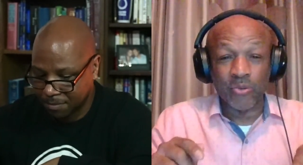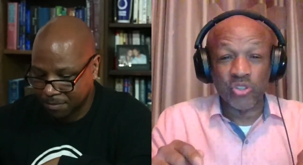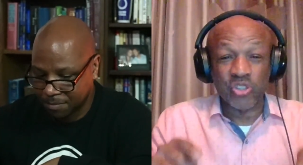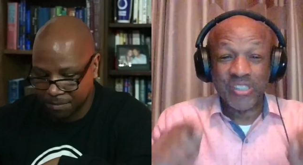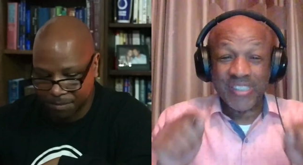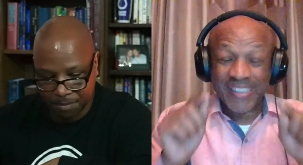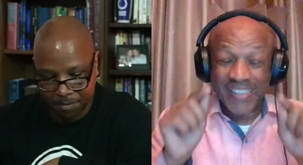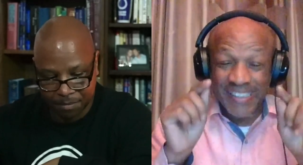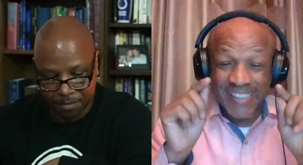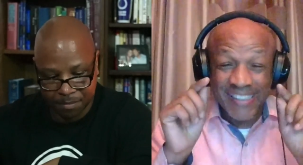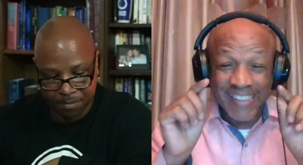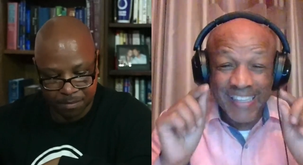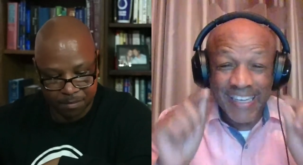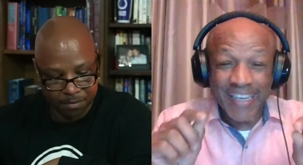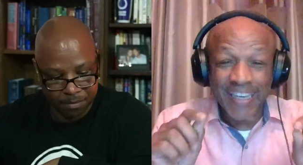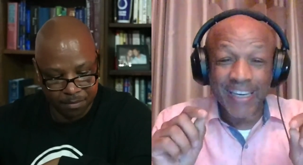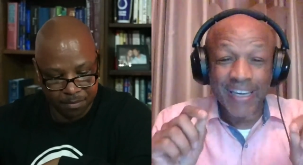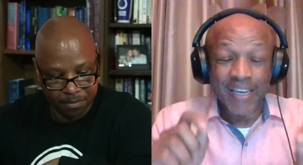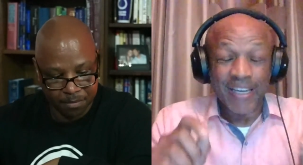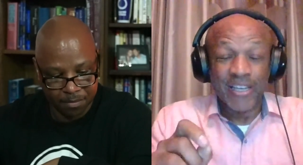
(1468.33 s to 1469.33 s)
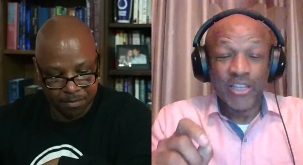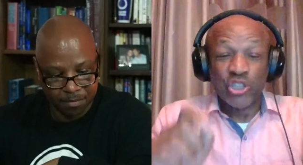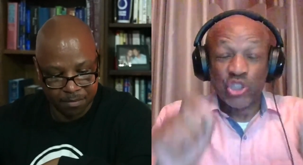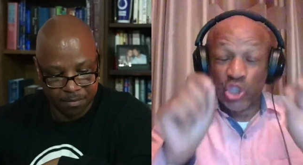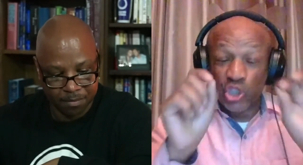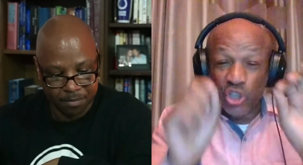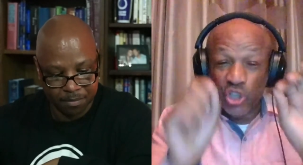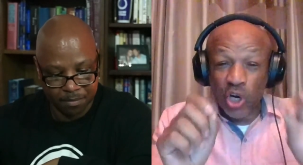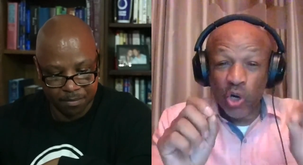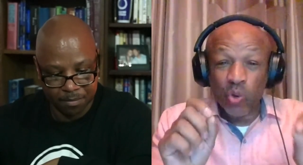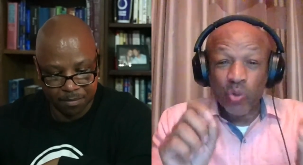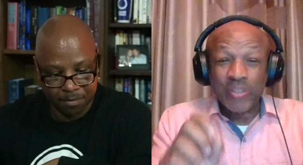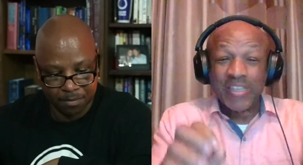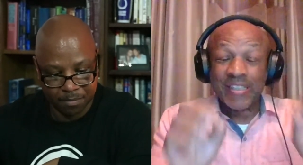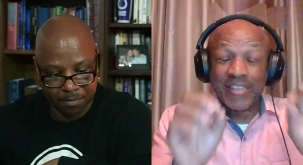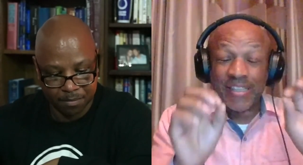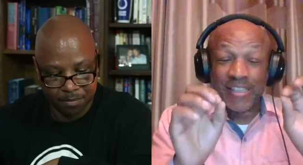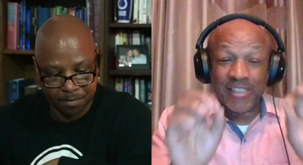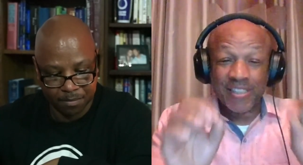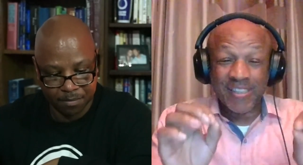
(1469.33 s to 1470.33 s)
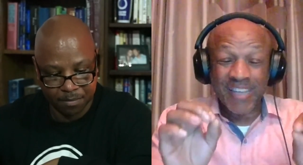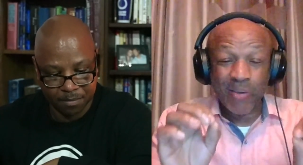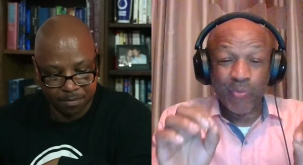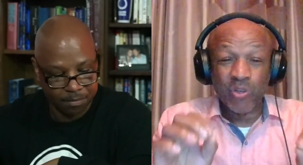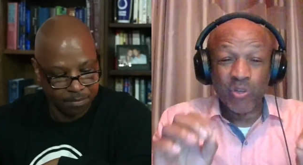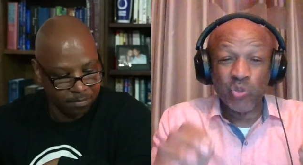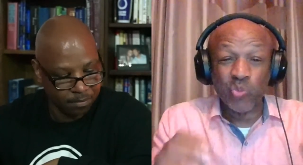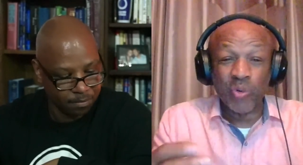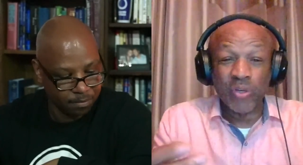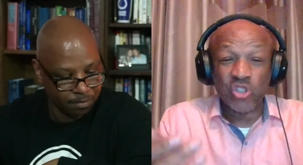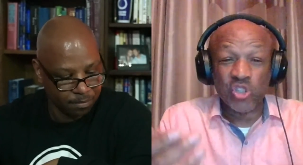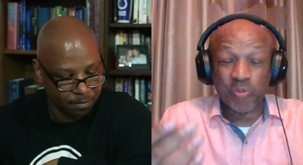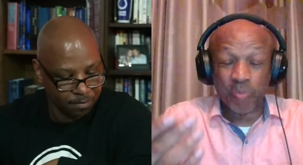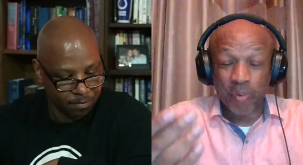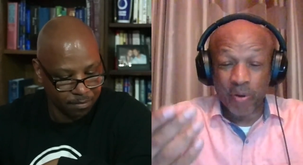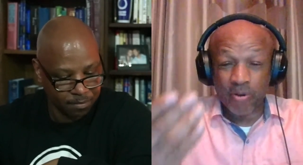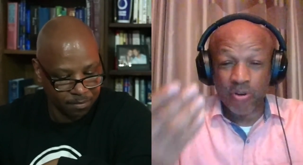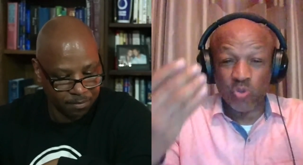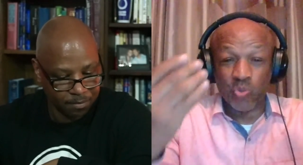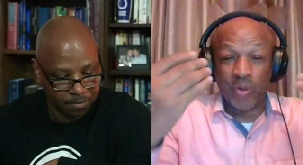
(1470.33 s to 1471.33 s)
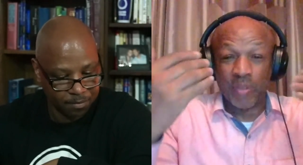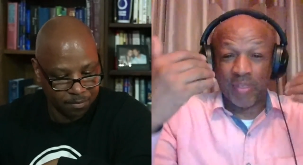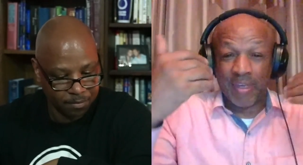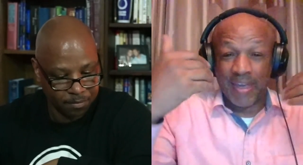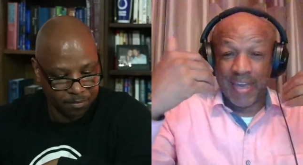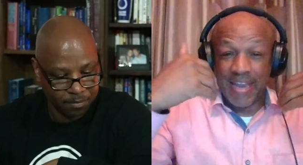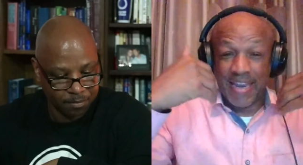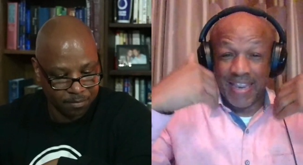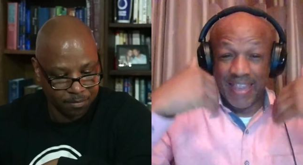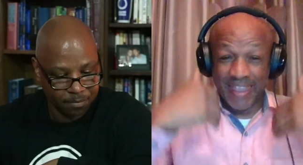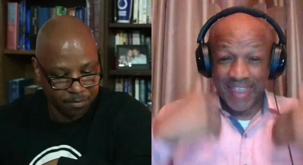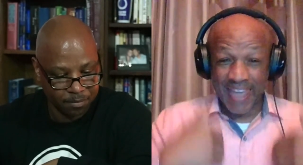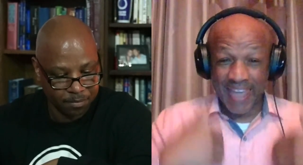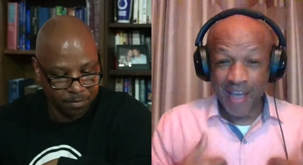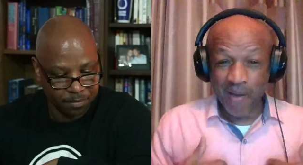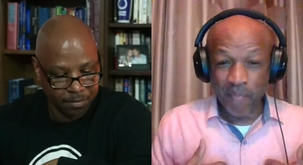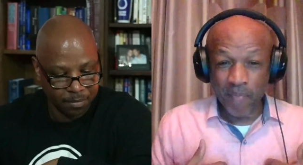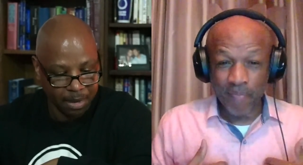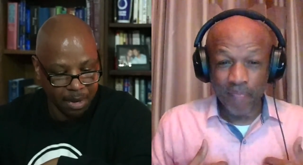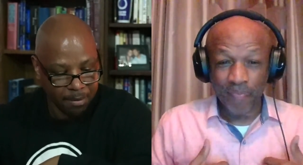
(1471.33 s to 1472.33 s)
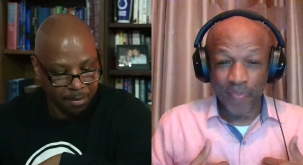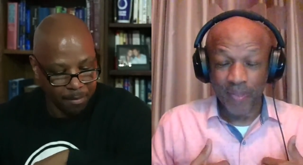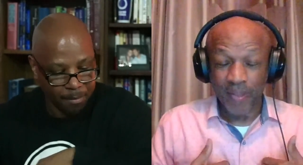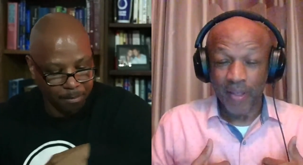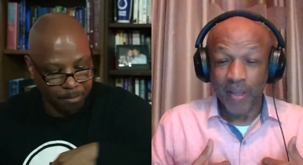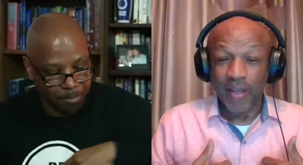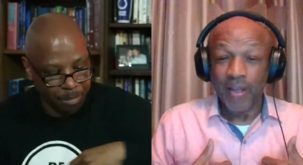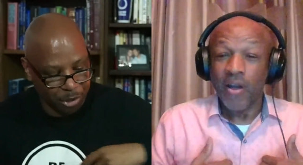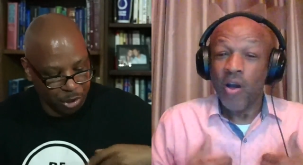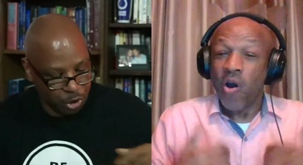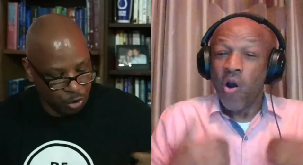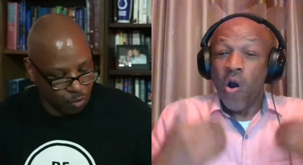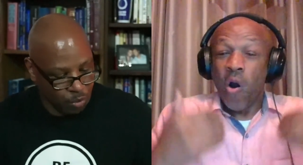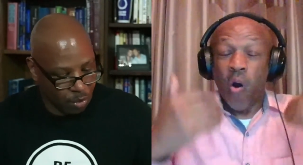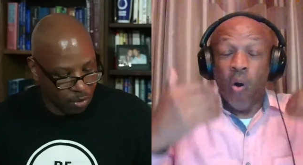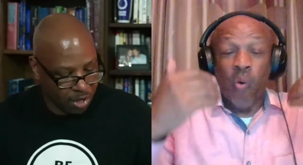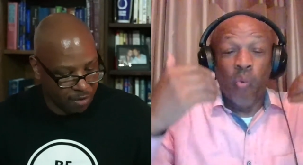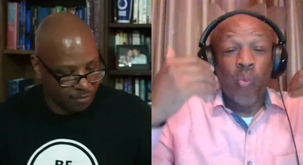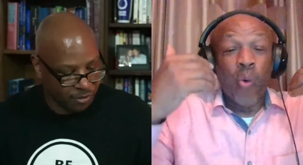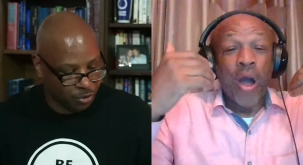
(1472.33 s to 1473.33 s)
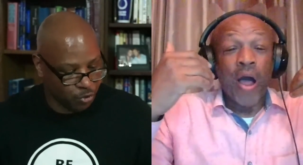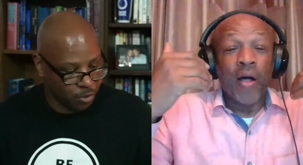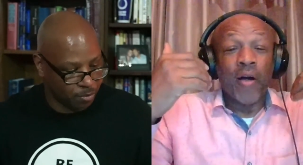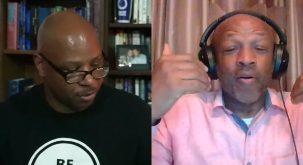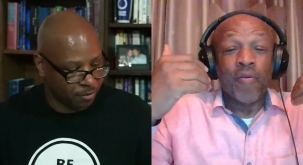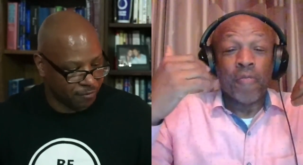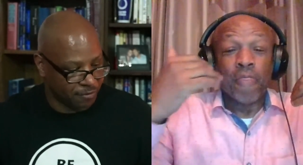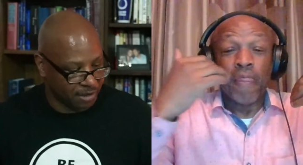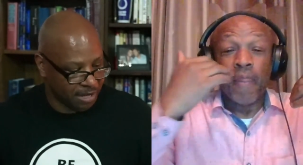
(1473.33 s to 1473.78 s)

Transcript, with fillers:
Speaker 1: Ghost to see, to know, to distinguish what spirit is within them. But you won't give a scripture what, for